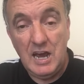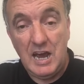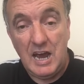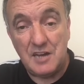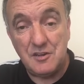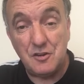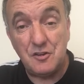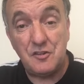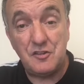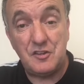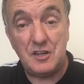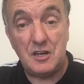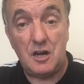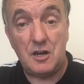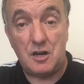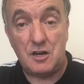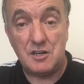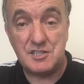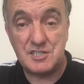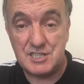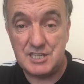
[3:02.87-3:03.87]
Another thing I
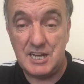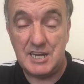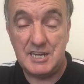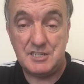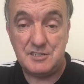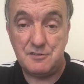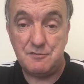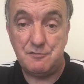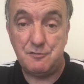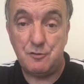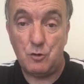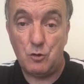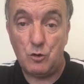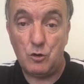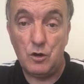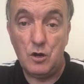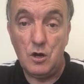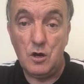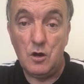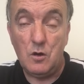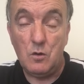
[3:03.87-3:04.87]
got slated
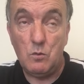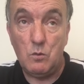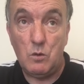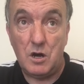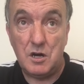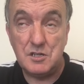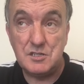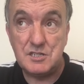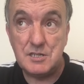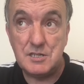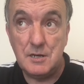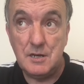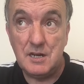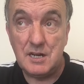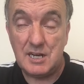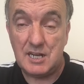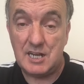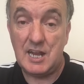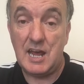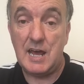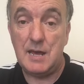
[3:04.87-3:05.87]
for was
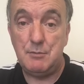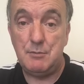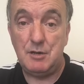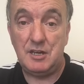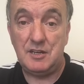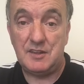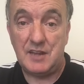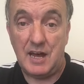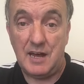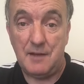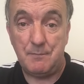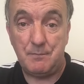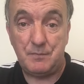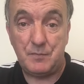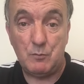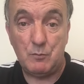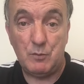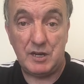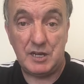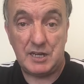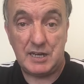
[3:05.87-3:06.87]
claiming that
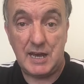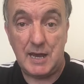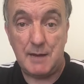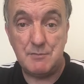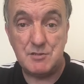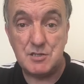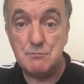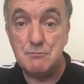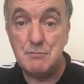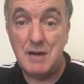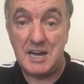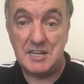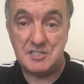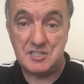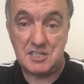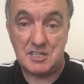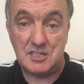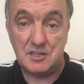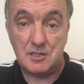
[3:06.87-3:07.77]
when it came to Maddie,